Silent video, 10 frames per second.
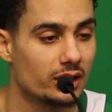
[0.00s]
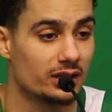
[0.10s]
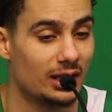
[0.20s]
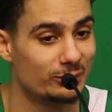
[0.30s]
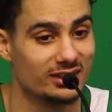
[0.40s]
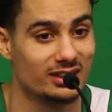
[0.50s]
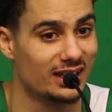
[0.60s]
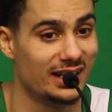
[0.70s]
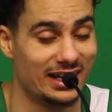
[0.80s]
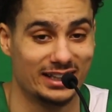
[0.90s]
And, I mean,
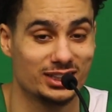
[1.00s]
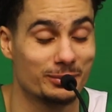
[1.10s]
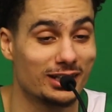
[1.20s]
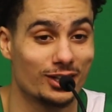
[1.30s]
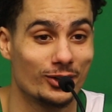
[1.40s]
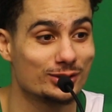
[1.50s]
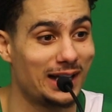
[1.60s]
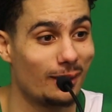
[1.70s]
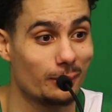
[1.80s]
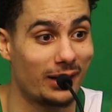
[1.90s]
it took me a long
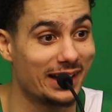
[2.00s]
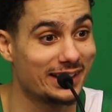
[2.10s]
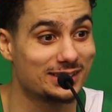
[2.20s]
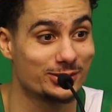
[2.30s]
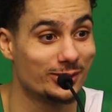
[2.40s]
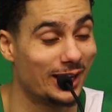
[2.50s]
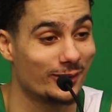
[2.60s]
time to buy into it.